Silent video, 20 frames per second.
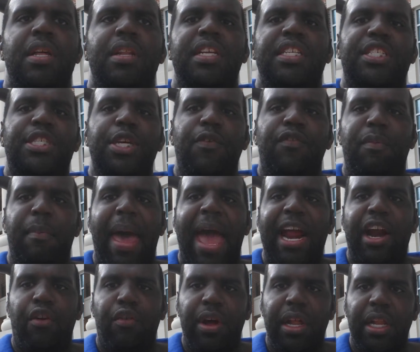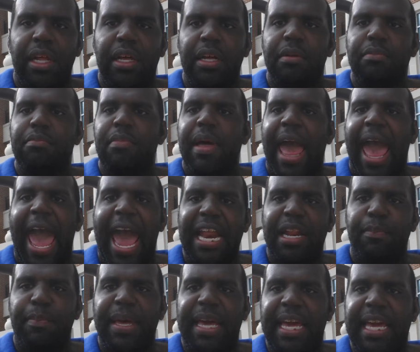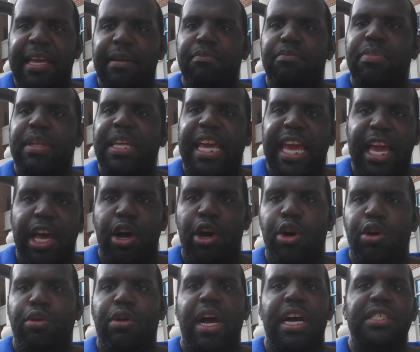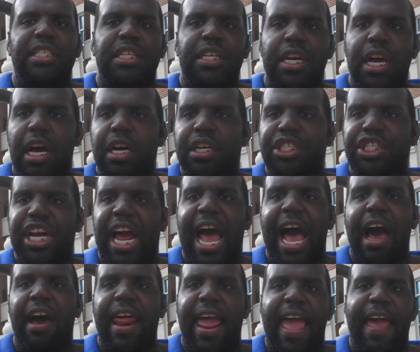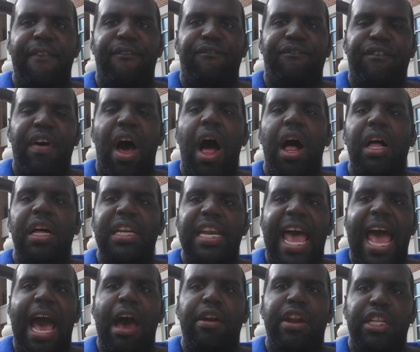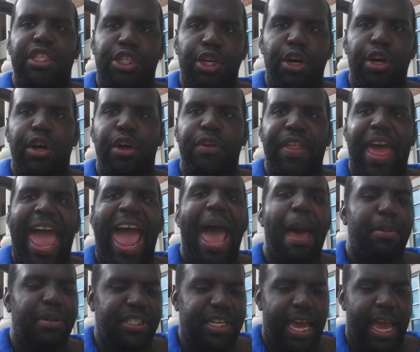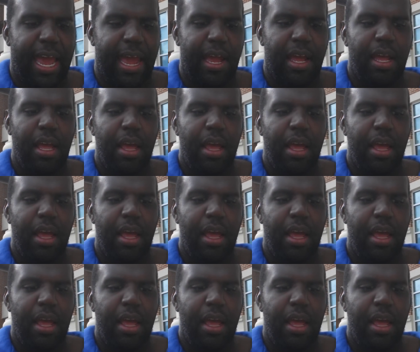the silverback gorilla had to be killed because a young child had fallen down into the habitat.